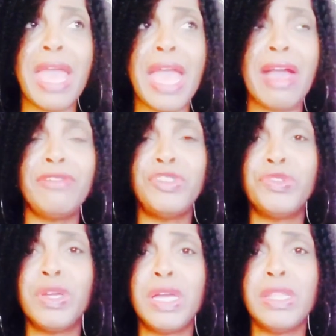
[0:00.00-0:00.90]

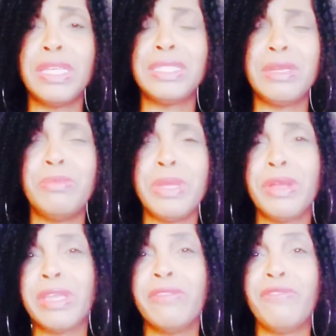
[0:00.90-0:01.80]
AFTRA, that's the
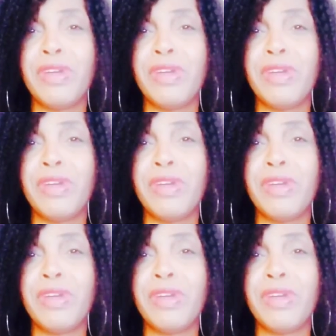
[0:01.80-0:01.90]
American